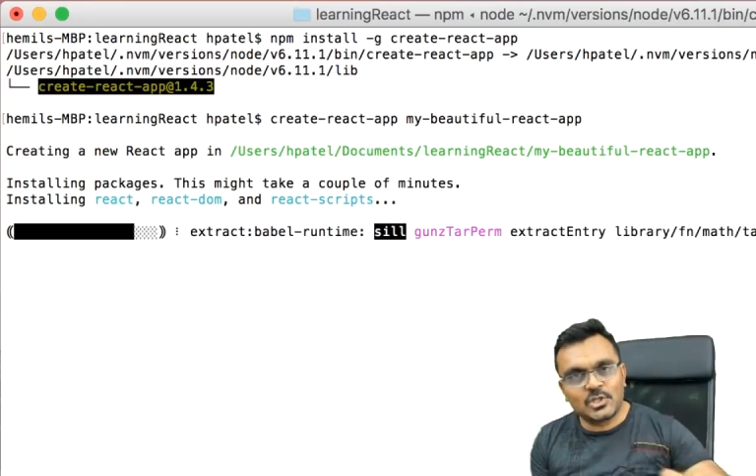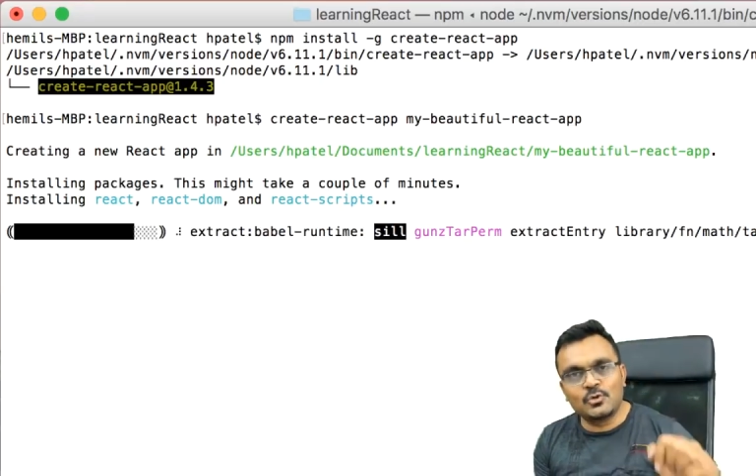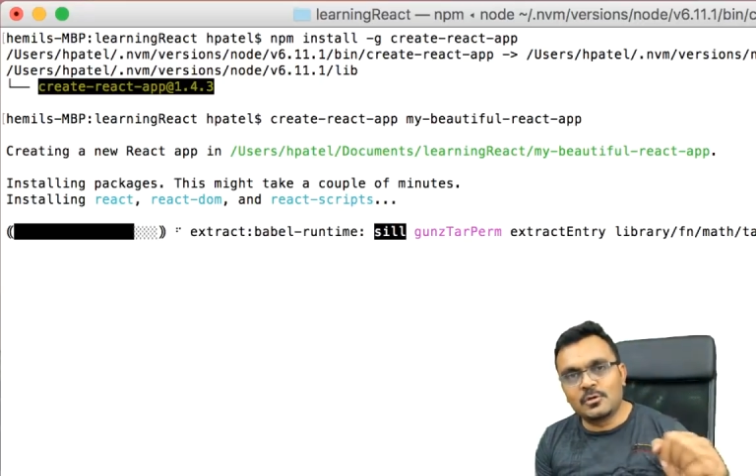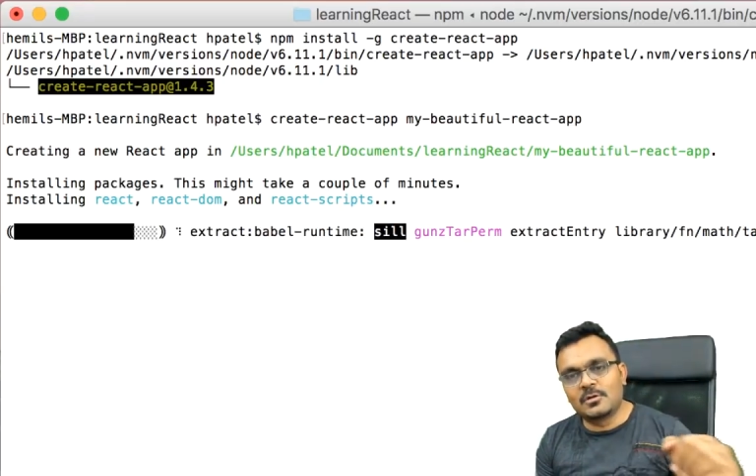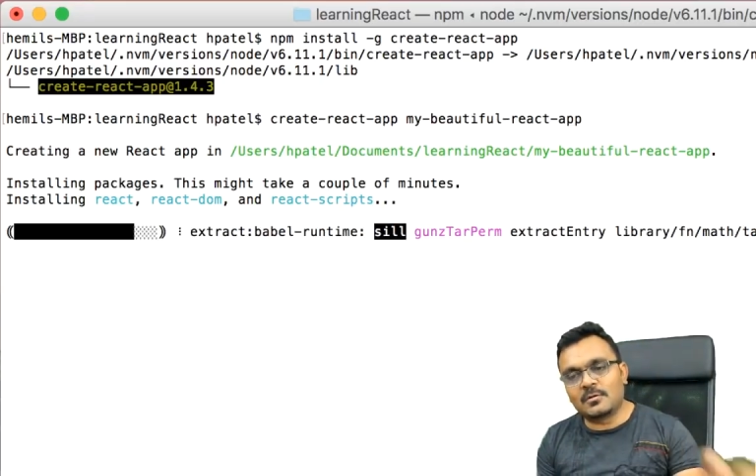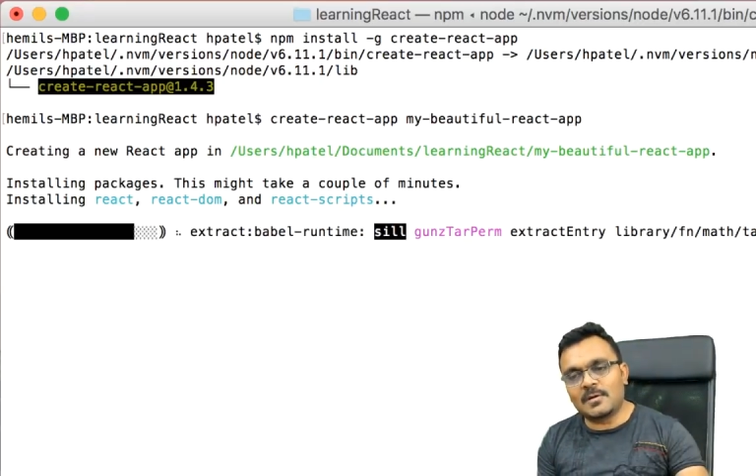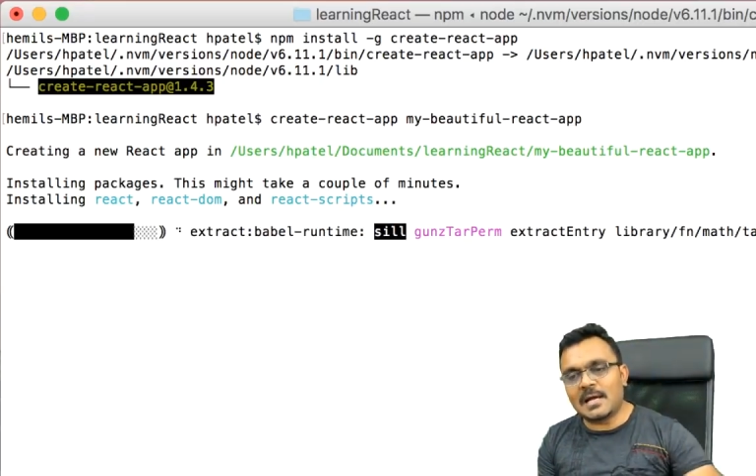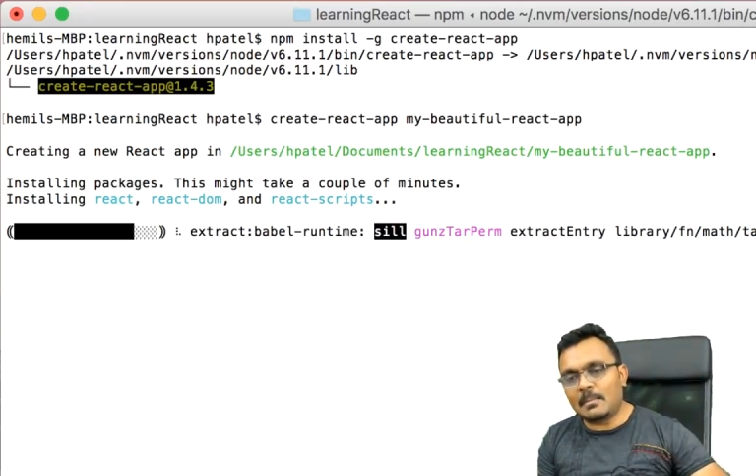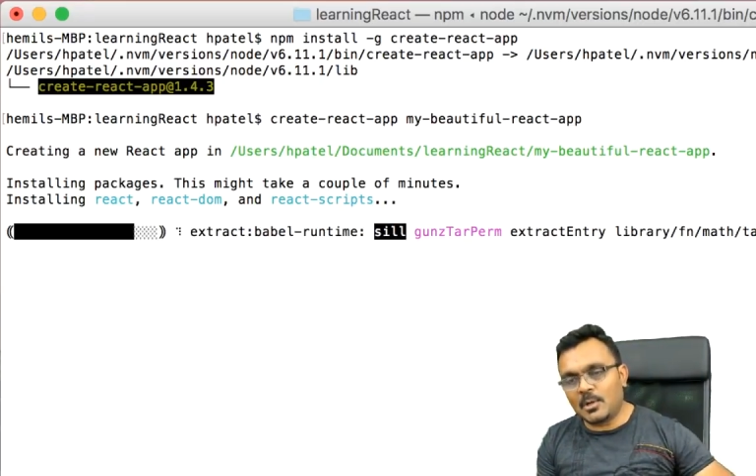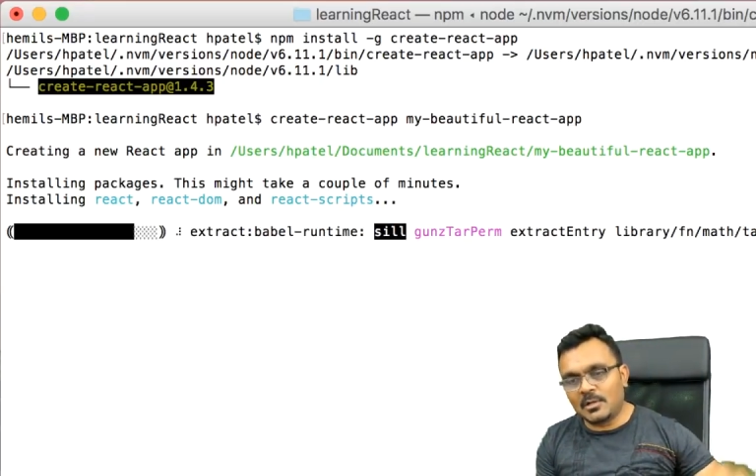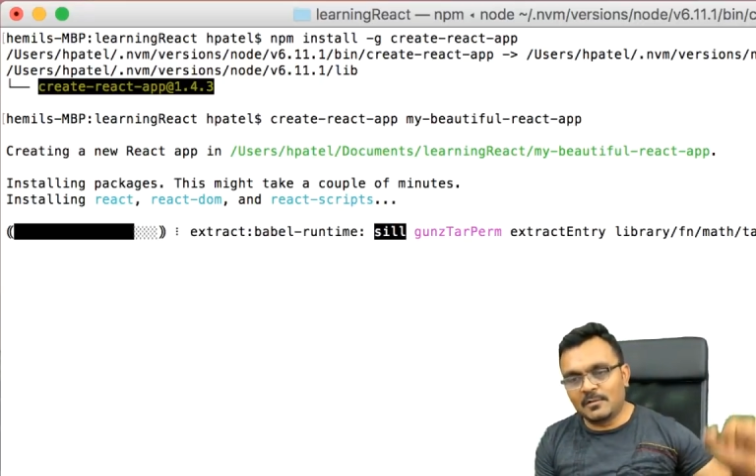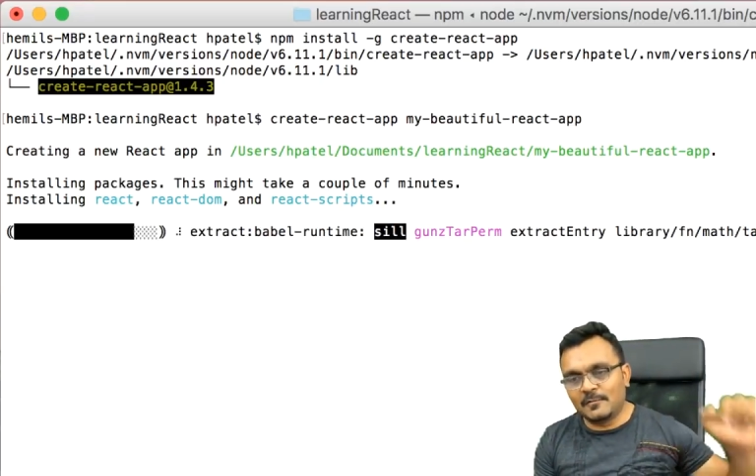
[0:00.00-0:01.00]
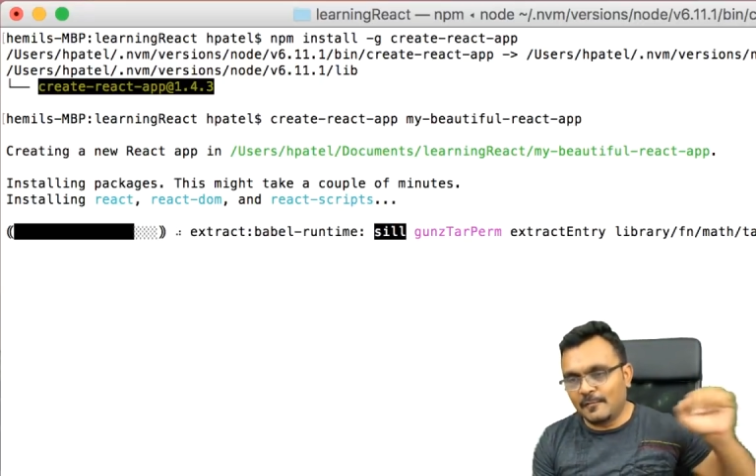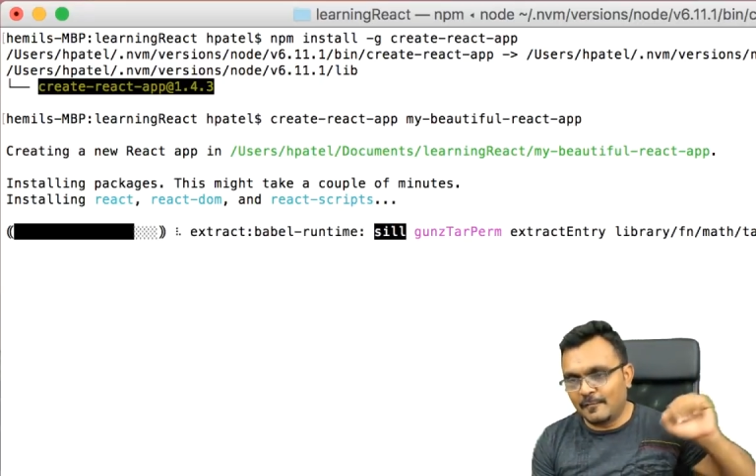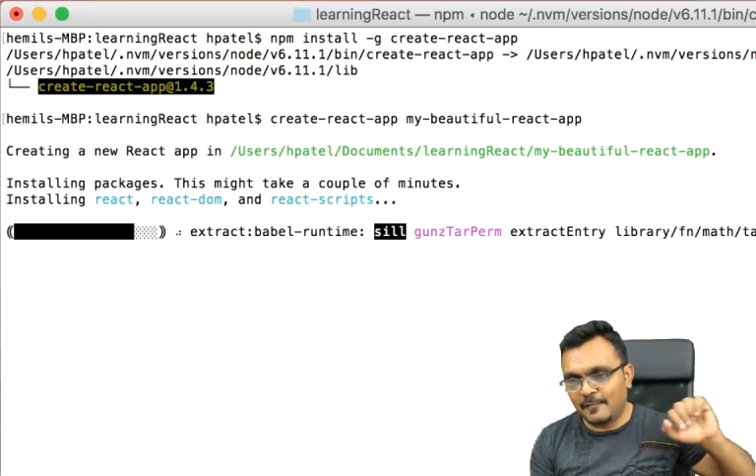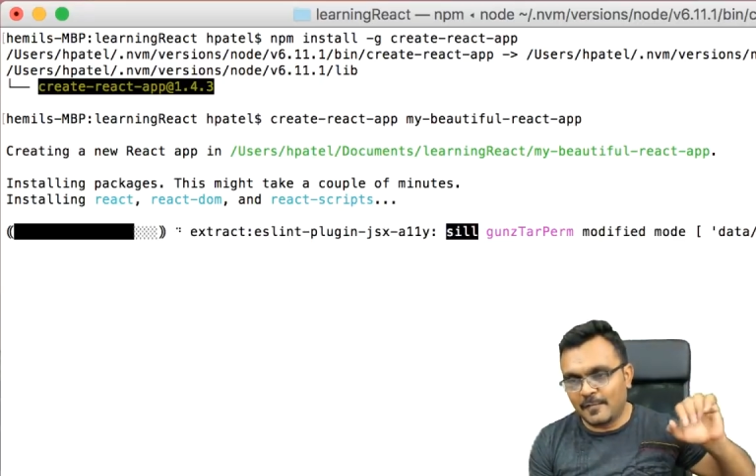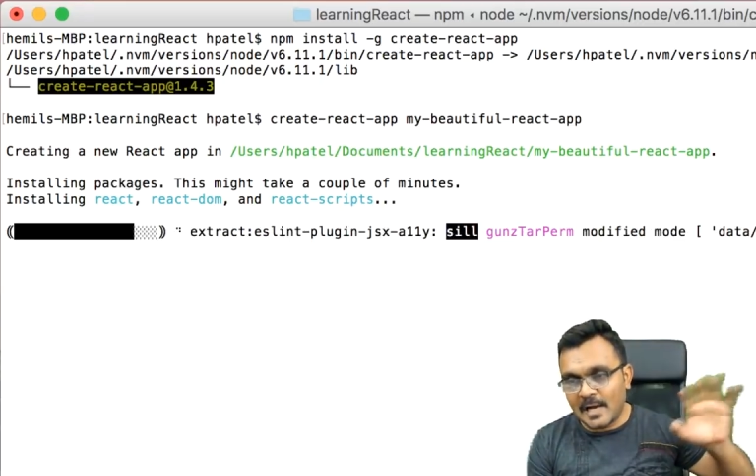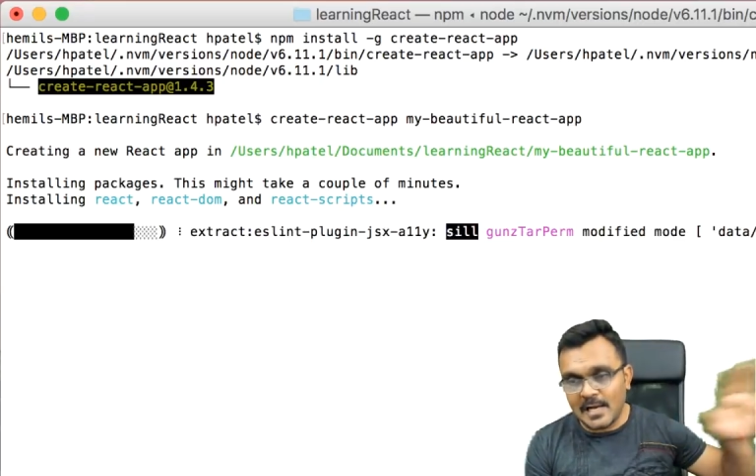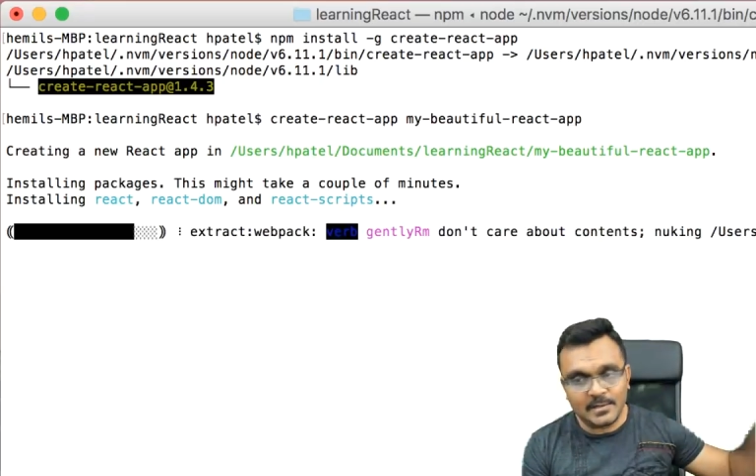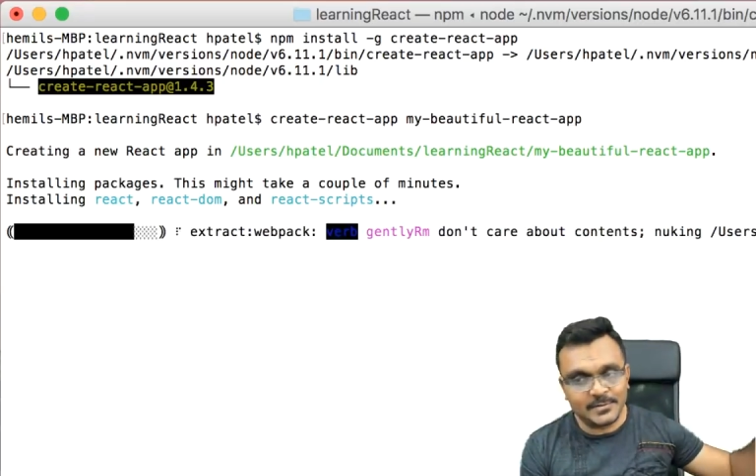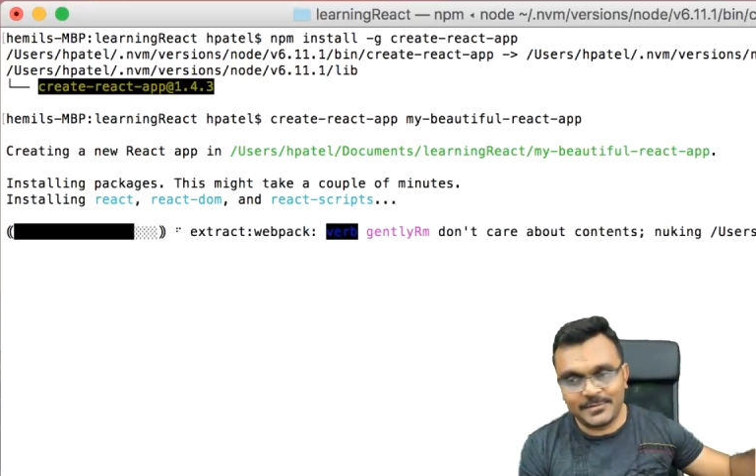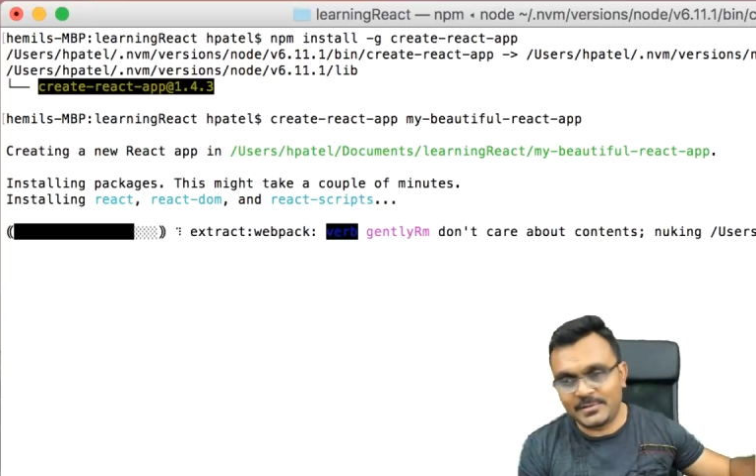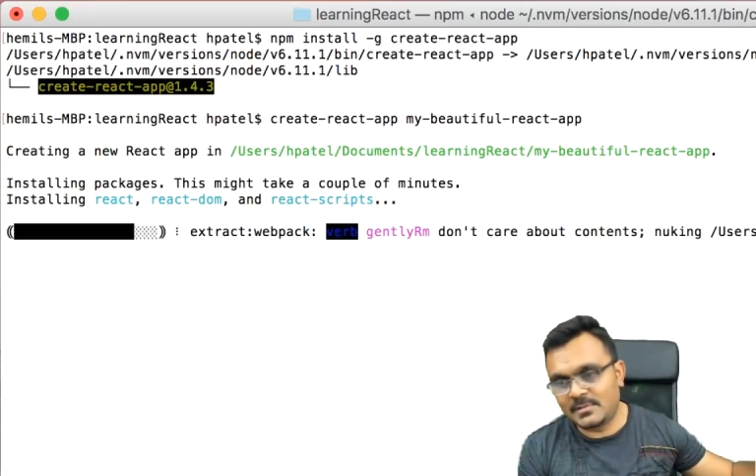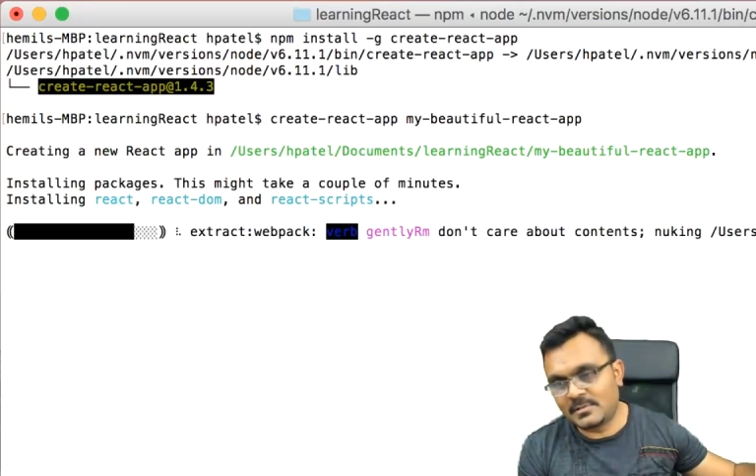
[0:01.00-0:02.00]
to grab all the
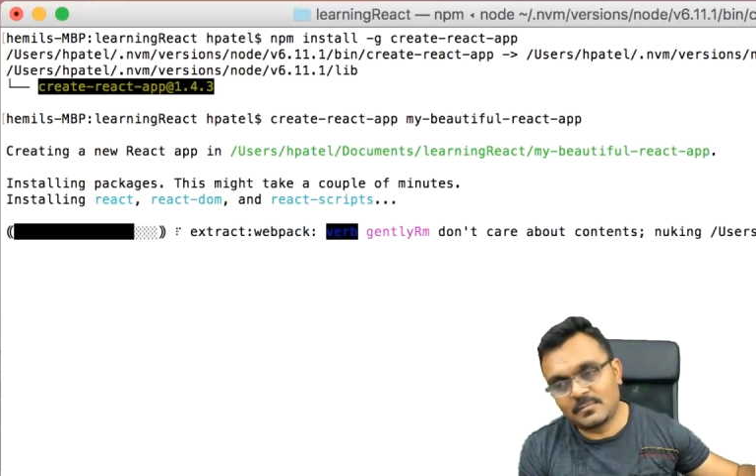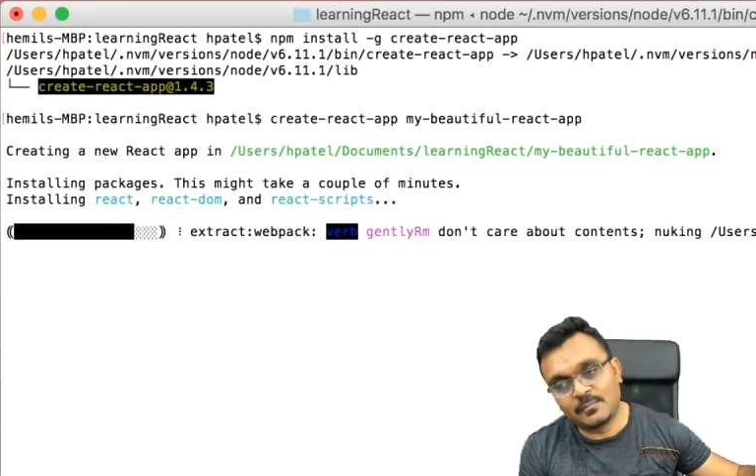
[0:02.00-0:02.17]
files